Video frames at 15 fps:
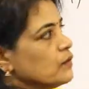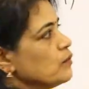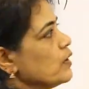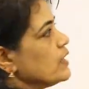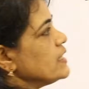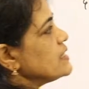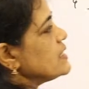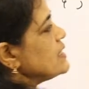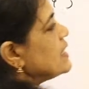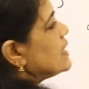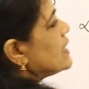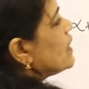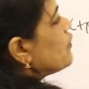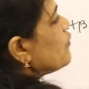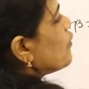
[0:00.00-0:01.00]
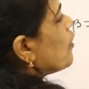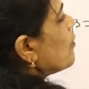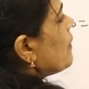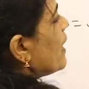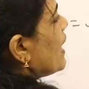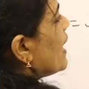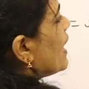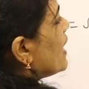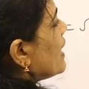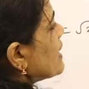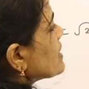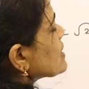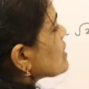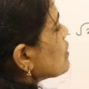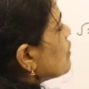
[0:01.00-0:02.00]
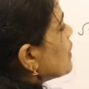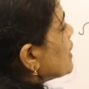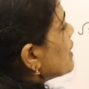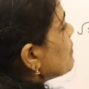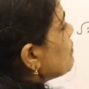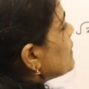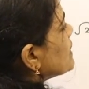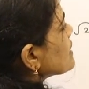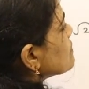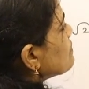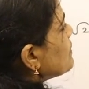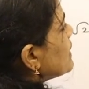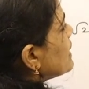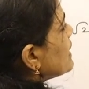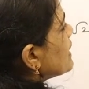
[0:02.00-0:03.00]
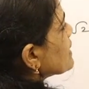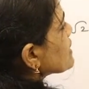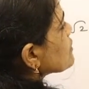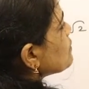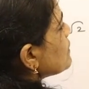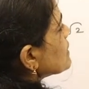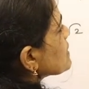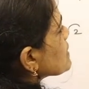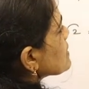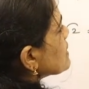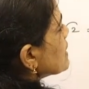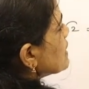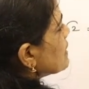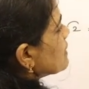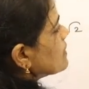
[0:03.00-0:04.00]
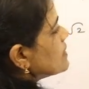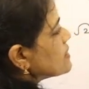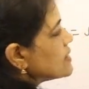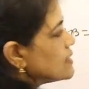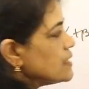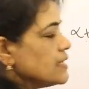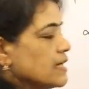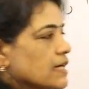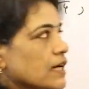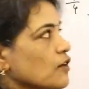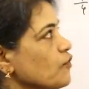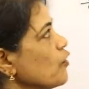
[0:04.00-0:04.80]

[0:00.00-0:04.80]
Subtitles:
What is the general form? Ax square plus bx plus c. This is the general